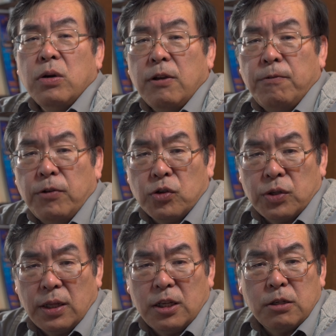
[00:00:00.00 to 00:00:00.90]
if you
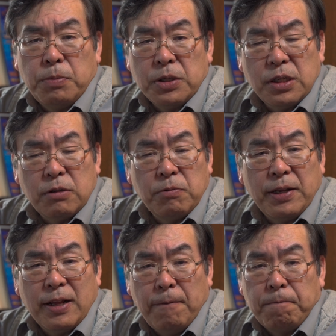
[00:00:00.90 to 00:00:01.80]
start this business
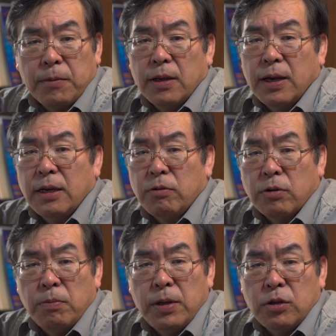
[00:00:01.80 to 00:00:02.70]
right now, I
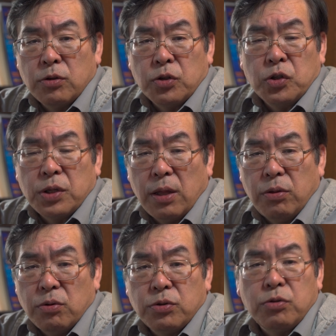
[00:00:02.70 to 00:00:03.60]
recommend you to start
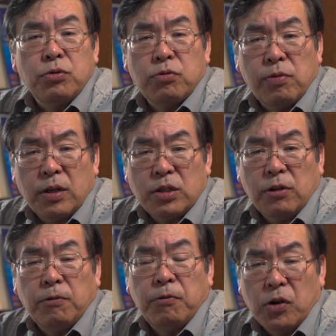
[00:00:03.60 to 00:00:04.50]
those two
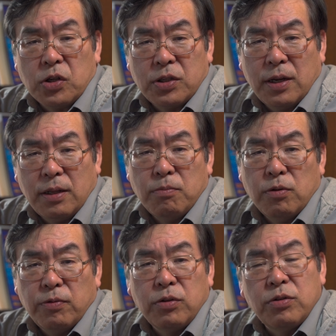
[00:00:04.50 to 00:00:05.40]
strategies first and then
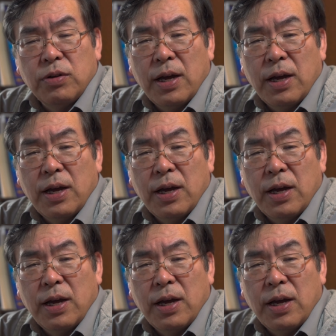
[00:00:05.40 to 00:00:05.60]
move on to